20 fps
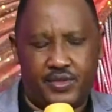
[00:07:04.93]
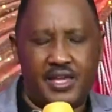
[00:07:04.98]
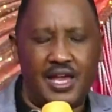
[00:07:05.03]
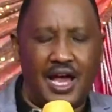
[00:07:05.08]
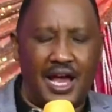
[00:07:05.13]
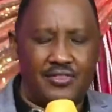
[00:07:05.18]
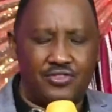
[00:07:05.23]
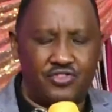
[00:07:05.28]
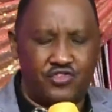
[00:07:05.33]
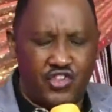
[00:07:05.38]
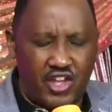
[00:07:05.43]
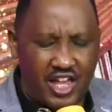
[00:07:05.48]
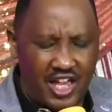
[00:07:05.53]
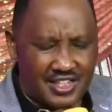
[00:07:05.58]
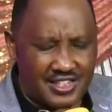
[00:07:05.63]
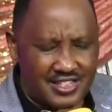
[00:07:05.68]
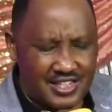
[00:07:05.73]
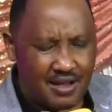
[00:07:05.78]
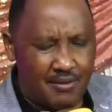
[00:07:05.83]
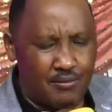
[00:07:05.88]
Yeah,
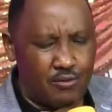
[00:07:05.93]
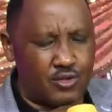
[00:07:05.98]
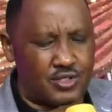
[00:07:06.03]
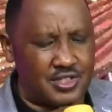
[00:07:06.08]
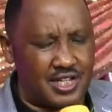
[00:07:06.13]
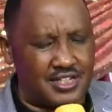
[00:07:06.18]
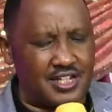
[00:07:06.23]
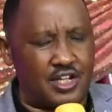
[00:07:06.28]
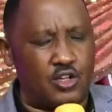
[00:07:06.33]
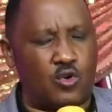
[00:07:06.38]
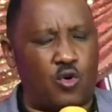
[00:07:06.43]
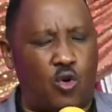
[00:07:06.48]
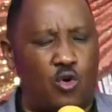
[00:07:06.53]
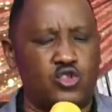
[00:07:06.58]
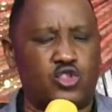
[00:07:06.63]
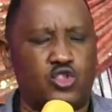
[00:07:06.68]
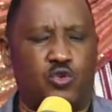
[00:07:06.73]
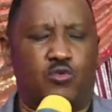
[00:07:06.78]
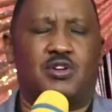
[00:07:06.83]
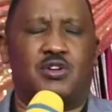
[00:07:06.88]
there are some certain
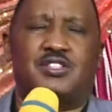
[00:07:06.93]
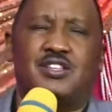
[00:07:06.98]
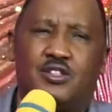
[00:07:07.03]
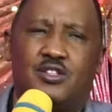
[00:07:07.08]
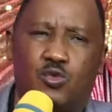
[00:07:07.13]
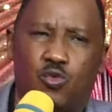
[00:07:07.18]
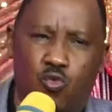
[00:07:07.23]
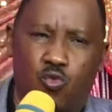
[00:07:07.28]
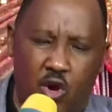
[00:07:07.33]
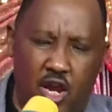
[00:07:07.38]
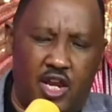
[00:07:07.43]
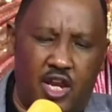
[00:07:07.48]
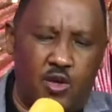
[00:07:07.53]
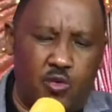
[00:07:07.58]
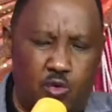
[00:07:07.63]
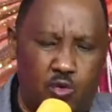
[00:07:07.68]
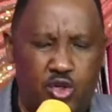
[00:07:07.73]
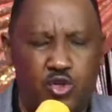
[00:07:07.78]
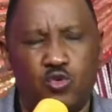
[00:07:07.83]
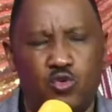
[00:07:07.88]
consequences
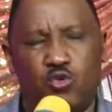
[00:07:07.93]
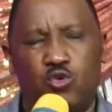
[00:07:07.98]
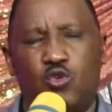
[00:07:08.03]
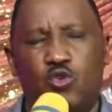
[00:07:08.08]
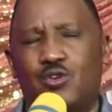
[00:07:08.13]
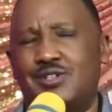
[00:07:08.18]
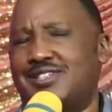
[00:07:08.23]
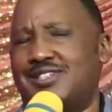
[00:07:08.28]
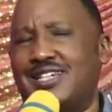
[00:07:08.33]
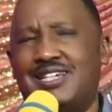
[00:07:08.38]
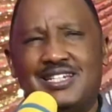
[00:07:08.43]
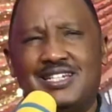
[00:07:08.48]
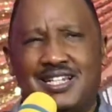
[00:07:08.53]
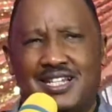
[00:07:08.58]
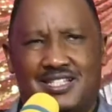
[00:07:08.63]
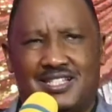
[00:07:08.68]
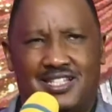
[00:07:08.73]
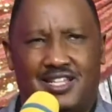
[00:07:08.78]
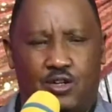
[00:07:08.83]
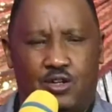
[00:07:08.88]
when we do not
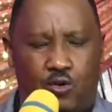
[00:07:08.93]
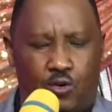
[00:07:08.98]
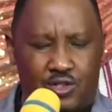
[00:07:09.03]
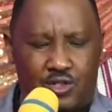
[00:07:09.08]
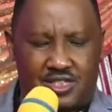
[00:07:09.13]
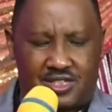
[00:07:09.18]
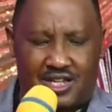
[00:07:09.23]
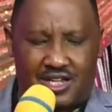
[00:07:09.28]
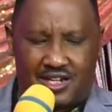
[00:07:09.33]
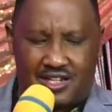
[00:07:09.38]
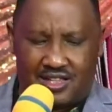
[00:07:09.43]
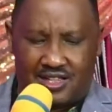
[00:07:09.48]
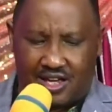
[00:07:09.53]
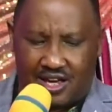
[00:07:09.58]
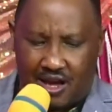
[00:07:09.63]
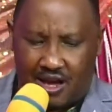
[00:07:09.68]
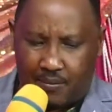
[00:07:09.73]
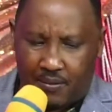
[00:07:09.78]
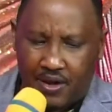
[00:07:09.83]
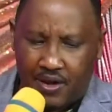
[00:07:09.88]
intercede or stand in the
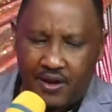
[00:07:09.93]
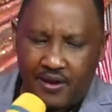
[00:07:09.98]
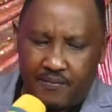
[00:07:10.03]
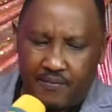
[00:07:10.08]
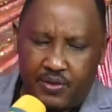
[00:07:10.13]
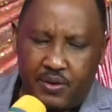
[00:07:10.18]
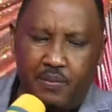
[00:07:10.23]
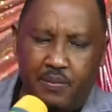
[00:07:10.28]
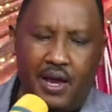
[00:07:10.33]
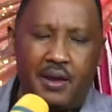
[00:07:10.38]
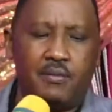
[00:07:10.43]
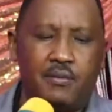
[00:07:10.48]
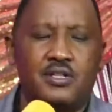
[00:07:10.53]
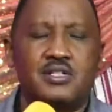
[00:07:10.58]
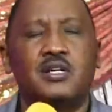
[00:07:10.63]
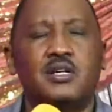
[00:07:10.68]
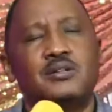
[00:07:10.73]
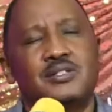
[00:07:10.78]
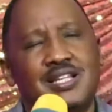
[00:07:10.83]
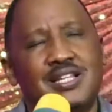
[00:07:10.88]
gap. The Bible
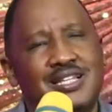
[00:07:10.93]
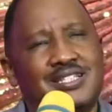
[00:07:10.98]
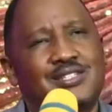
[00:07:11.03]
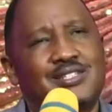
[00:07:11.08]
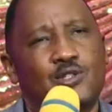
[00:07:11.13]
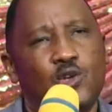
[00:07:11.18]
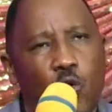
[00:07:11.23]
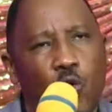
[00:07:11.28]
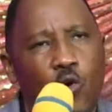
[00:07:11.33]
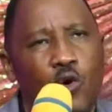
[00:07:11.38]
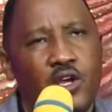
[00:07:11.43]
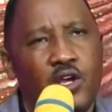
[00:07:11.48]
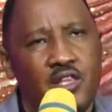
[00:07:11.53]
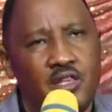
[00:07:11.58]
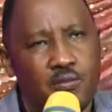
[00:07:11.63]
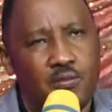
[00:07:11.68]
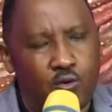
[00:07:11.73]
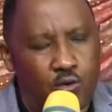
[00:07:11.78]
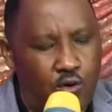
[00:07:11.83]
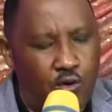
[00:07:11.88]
tells us so in
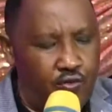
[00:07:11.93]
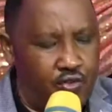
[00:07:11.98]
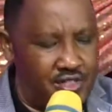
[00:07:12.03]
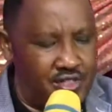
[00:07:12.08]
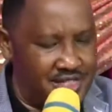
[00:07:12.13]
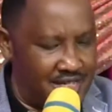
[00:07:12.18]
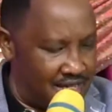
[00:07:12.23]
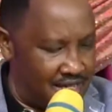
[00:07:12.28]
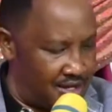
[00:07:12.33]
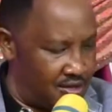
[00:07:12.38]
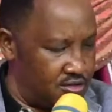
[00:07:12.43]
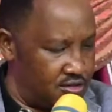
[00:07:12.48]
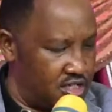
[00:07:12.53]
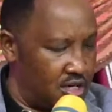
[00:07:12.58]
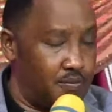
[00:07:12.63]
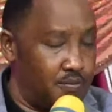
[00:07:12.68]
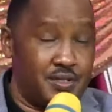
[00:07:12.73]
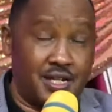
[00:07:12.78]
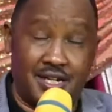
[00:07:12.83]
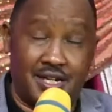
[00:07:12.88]
the book of Ezekiel,
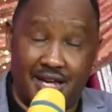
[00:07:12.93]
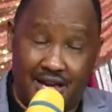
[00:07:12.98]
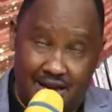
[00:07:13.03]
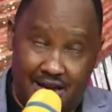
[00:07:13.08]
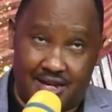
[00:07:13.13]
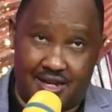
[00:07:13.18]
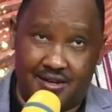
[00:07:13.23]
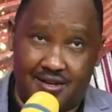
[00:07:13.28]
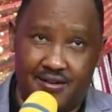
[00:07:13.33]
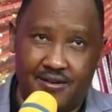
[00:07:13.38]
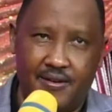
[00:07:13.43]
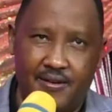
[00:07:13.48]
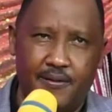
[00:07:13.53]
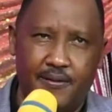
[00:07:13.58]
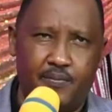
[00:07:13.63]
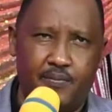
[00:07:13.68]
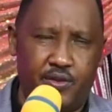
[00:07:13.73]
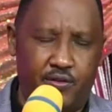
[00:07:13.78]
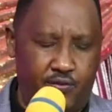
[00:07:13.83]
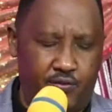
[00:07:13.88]
chapter 9.
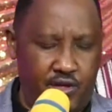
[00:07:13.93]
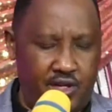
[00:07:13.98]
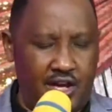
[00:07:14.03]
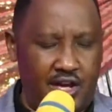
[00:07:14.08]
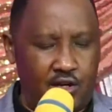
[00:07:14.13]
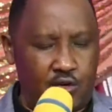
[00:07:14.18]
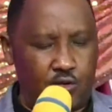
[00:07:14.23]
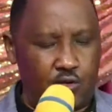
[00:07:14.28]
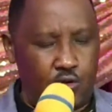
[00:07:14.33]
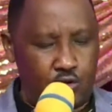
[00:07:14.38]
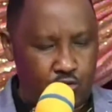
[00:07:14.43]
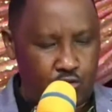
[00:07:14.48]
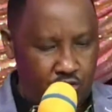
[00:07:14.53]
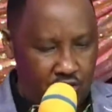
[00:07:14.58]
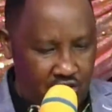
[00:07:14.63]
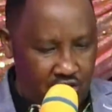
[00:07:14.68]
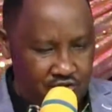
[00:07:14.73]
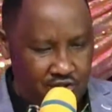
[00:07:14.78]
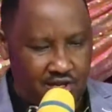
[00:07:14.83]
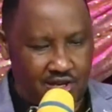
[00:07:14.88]
If we can go to
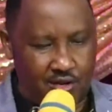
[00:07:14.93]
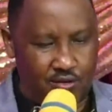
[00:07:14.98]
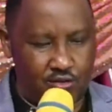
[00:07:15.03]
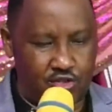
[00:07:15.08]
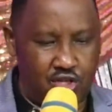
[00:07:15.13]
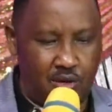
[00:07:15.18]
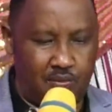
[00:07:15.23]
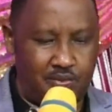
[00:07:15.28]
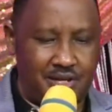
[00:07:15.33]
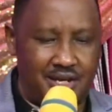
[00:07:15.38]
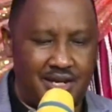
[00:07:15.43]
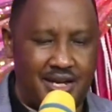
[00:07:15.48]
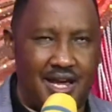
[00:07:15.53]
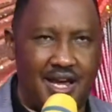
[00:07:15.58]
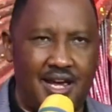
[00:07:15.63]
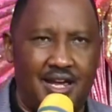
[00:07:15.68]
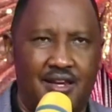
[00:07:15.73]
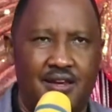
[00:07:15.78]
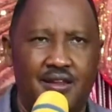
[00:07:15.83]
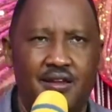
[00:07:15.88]
Ezekiel chapter
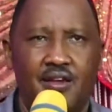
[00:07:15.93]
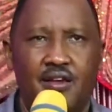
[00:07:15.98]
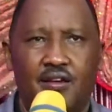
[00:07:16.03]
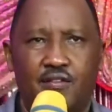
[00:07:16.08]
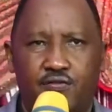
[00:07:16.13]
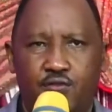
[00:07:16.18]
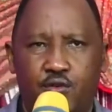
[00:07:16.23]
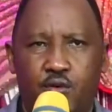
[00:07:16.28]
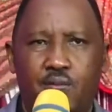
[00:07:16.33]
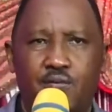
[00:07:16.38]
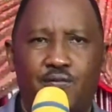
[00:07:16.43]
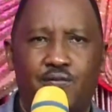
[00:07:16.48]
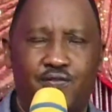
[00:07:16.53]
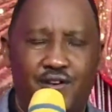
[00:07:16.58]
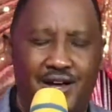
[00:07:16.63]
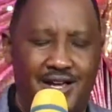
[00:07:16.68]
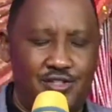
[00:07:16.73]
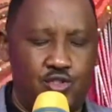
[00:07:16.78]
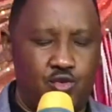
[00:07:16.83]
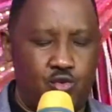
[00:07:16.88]
9 from
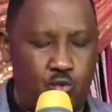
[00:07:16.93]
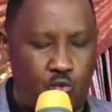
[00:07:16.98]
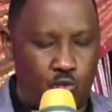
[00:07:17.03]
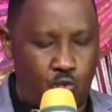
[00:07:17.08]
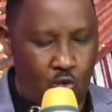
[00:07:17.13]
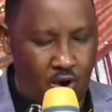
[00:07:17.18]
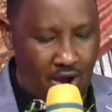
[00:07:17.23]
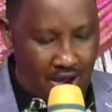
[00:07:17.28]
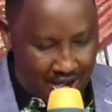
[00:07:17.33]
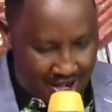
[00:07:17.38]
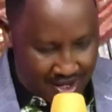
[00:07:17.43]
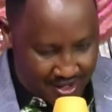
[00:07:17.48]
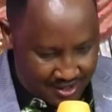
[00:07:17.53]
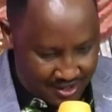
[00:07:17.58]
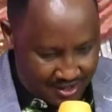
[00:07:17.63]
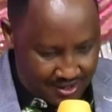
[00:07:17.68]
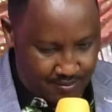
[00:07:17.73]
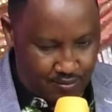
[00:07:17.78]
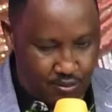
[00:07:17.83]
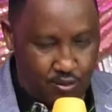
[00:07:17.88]
verse
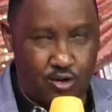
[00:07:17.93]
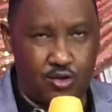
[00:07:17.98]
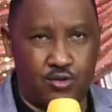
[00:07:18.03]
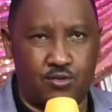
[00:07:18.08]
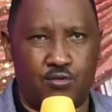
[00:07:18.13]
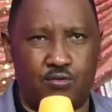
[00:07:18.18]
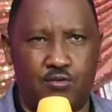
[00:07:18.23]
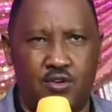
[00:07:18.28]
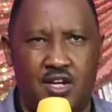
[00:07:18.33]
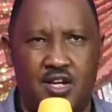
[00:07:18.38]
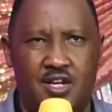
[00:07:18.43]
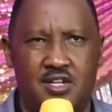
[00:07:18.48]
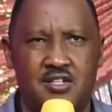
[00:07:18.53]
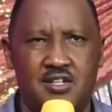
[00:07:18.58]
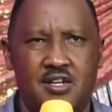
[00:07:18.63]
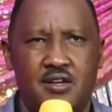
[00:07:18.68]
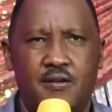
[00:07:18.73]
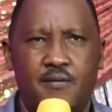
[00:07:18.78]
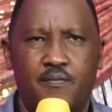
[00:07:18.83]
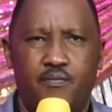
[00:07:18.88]
1, I'm going to
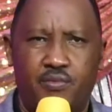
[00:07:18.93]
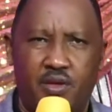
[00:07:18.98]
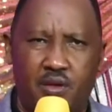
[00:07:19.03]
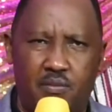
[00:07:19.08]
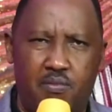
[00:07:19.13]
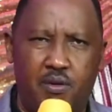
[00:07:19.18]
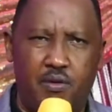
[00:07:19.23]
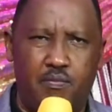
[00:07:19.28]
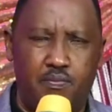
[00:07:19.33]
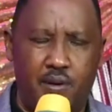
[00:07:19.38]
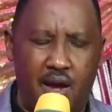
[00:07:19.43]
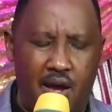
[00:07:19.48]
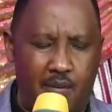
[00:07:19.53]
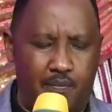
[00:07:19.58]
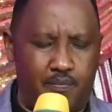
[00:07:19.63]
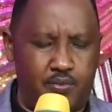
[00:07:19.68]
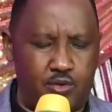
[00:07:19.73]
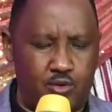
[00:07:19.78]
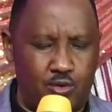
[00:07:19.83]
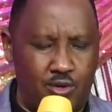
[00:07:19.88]
read maybe
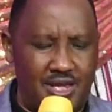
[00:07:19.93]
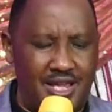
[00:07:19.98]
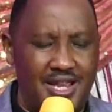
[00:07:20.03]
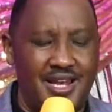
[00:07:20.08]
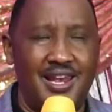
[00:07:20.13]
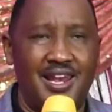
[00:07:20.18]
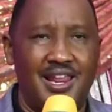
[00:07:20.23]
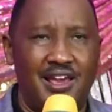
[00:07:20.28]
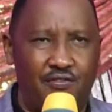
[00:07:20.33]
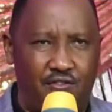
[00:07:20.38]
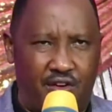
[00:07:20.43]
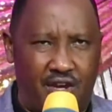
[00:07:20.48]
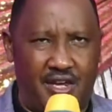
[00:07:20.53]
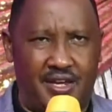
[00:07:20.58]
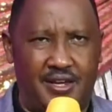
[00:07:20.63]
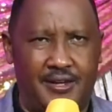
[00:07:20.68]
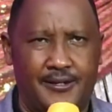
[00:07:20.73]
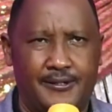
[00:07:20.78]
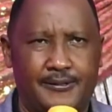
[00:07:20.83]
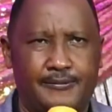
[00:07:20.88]
up to
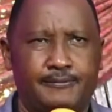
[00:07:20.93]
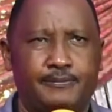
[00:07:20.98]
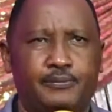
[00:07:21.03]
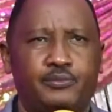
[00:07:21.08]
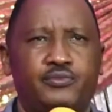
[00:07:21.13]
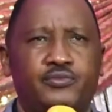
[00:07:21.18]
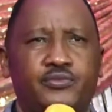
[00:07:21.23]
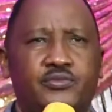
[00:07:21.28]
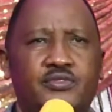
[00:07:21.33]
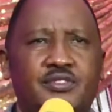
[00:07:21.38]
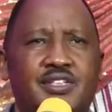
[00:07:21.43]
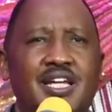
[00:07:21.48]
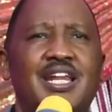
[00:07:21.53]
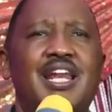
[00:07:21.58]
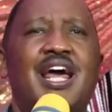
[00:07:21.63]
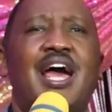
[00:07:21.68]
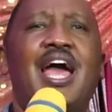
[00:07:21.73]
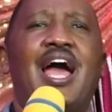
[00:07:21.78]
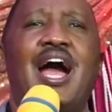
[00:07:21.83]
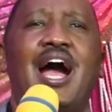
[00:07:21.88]
11.
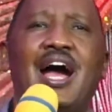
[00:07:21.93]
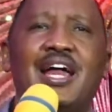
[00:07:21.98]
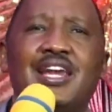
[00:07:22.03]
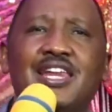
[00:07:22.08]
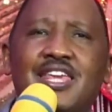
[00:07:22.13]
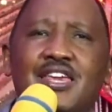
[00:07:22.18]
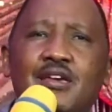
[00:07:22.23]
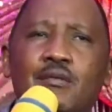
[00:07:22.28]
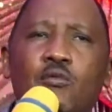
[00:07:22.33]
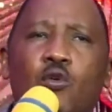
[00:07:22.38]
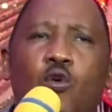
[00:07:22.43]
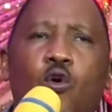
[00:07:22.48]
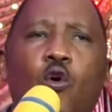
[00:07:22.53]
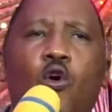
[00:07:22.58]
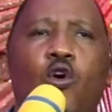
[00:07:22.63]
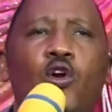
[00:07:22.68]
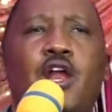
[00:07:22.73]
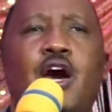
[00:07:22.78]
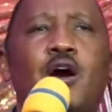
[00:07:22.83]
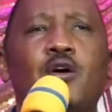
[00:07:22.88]
Then I heard him
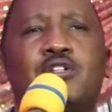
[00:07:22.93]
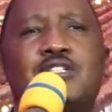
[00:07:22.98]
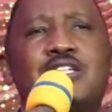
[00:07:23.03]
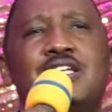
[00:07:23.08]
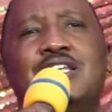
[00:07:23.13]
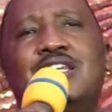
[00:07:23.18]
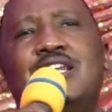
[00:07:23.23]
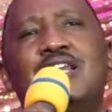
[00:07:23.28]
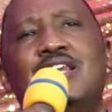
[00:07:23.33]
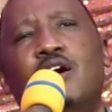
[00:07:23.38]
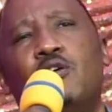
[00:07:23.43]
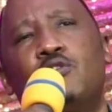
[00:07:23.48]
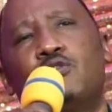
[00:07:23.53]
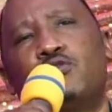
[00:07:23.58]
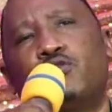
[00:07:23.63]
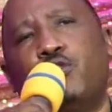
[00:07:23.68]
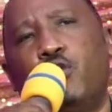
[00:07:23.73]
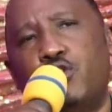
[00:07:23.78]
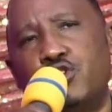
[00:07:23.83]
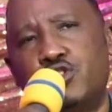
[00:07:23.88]
call out in a
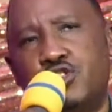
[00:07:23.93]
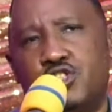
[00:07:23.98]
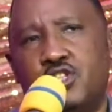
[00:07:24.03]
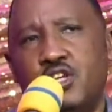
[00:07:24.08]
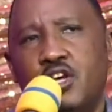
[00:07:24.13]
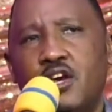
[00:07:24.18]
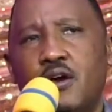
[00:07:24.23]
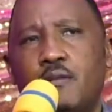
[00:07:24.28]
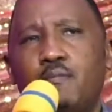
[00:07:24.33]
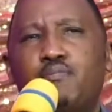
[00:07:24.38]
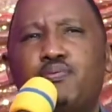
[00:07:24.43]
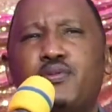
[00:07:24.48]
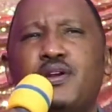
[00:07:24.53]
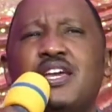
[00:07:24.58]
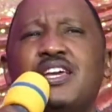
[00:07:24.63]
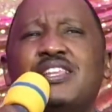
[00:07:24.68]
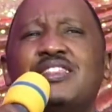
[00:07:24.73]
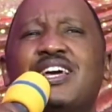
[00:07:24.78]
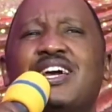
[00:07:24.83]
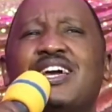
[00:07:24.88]
loud voice,
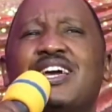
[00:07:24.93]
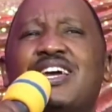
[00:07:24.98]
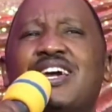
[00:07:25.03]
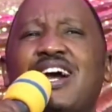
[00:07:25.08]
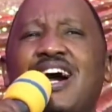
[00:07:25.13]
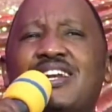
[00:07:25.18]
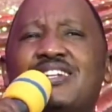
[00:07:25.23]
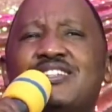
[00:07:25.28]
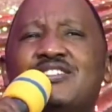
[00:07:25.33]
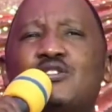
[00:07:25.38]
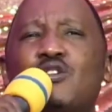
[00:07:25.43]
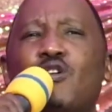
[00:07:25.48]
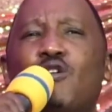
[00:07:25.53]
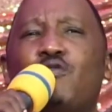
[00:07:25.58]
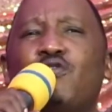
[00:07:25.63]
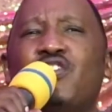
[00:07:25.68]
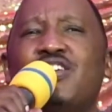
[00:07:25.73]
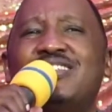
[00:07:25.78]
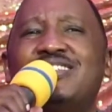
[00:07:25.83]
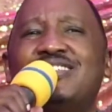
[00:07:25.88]
Bring the guards
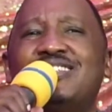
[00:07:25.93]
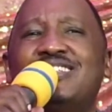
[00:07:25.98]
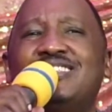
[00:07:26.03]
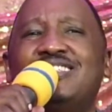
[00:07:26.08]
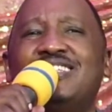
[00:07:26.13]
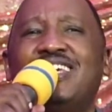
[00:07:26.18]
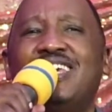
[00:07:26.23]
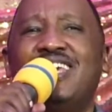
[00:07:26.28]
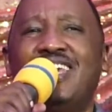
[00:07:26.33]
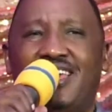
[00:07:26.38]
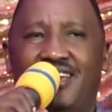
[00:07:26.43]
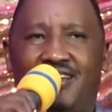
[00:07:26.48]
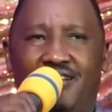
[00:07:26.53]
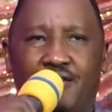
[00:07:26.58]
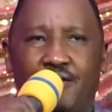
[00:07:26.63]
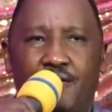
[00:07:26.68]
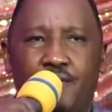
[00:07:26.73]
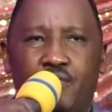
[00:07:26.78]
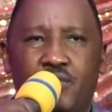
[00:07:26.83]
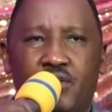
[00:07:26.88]
of the city here,
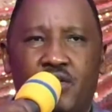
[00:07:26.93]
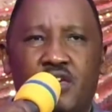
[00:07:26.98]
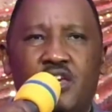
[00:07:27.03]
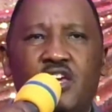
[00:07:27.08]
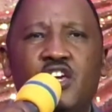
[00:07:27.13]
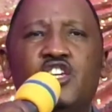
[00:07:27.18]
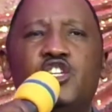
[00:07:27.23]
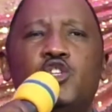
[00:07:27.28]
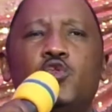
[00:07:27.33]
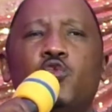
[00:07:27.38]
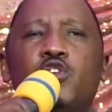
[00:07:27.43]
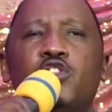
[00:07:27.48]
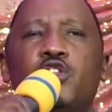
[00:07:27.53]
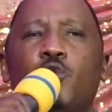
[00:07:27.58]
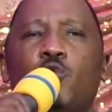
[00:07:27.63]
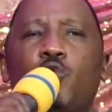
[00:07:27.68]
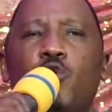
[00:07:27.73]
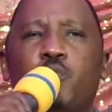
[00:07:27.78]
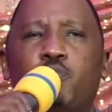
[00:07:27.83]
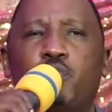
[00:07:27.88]
each with
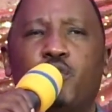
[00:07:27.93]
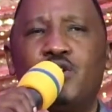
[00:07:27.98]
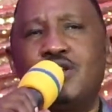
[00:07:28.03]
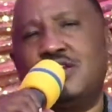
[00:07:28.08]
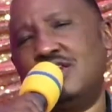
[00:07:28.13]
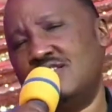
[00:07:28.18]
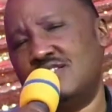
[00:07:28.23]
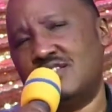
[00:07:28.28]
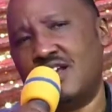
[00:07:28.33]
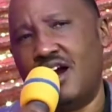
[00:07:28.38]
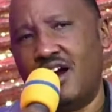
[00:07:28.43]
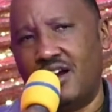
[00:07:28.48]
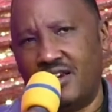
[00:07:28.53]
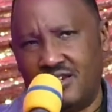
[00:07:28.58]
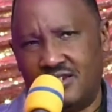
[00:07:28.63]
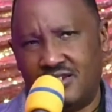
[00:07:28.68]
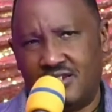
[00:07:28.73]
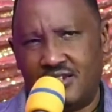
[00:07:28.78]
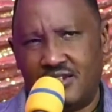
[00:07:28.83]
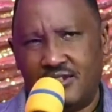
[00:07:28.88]
a weapon in his
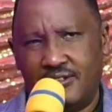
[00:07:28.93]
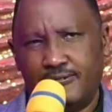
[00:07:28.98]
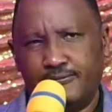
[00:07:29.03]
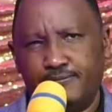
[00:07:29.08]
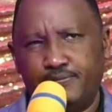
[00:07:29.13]
hand.